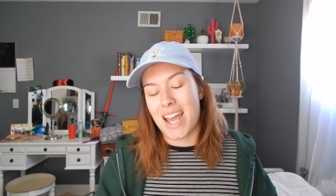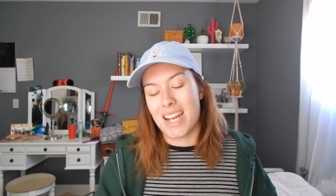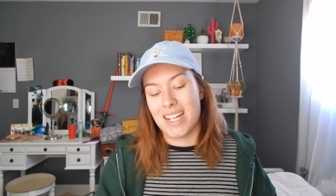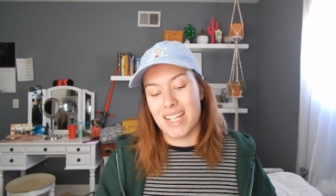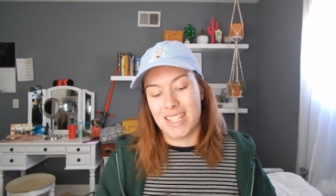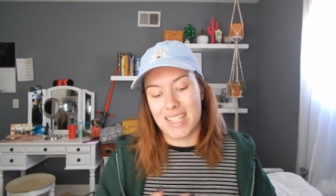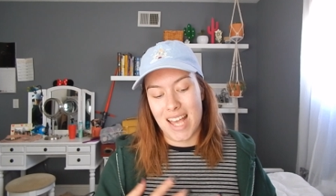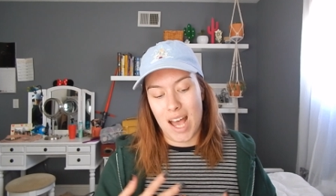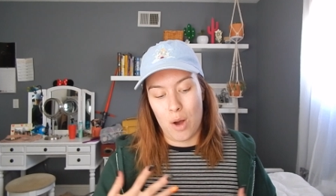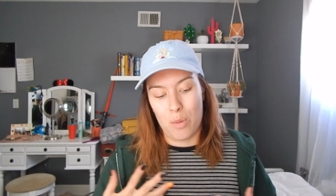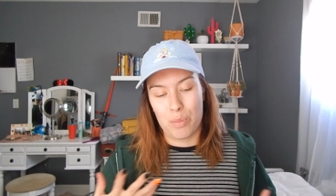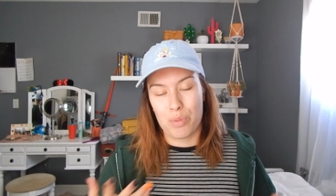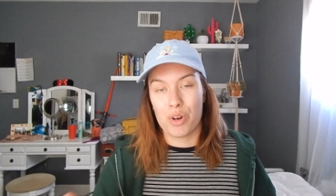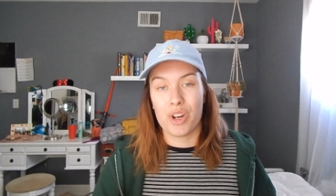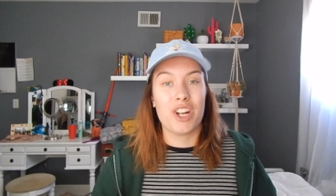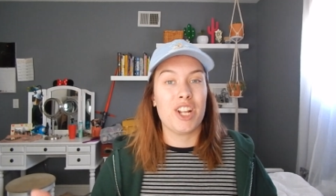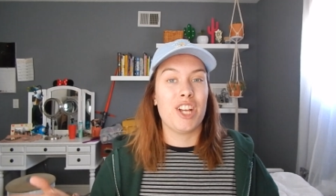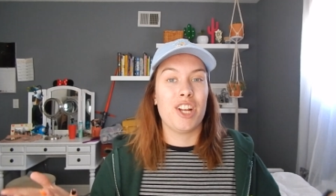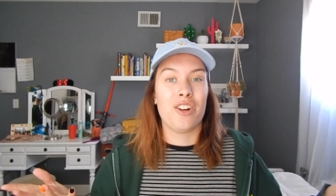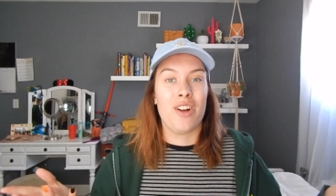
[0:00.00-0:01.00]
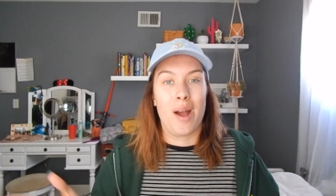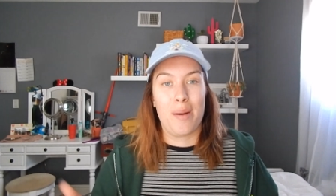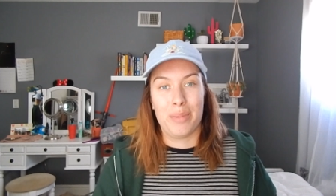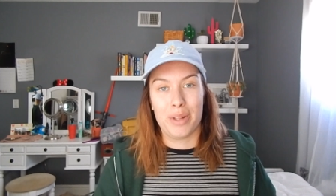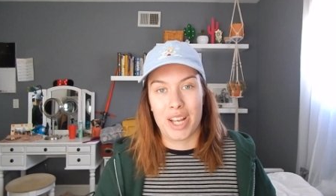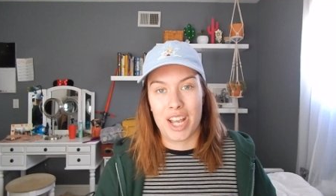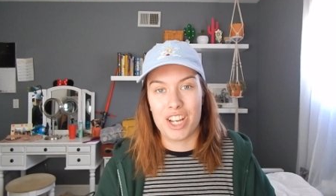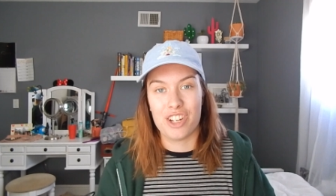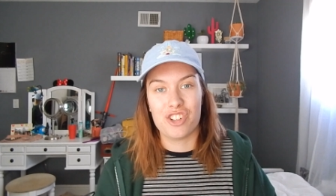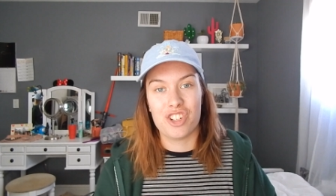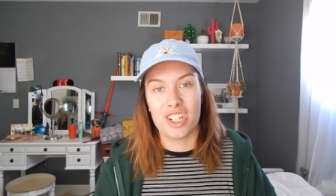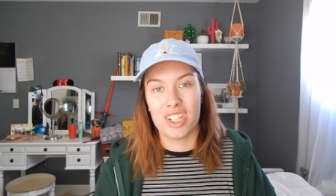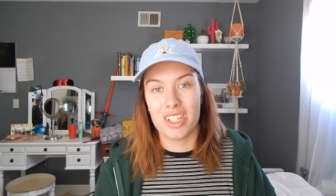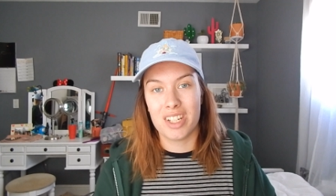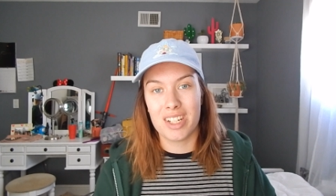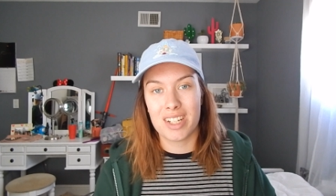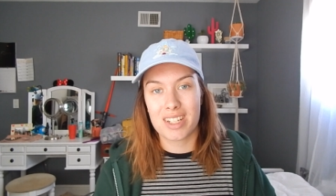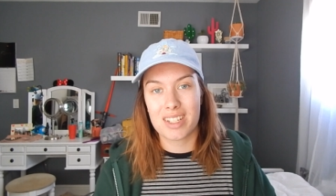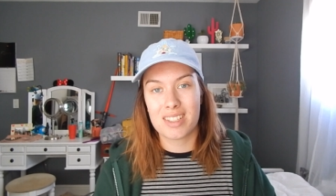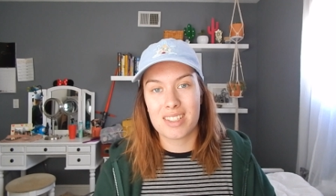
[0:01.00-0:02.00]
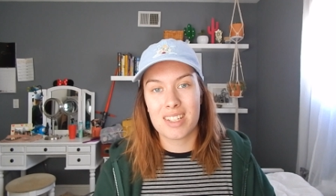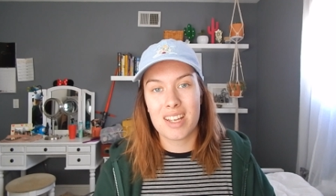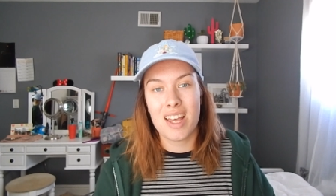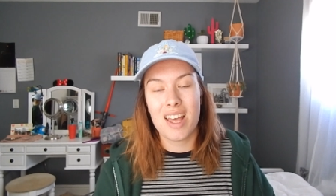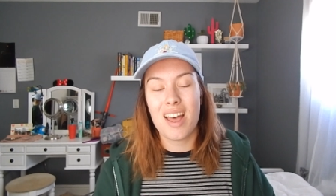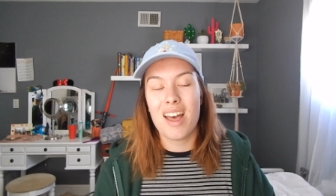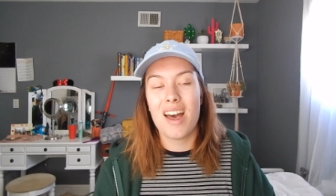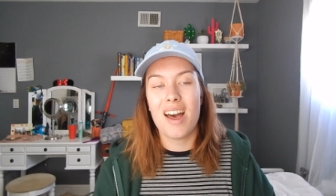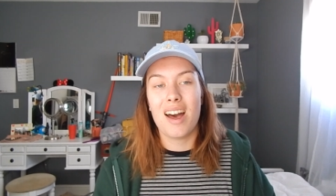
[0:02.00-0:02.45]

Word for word: And it's how pretty your application looks.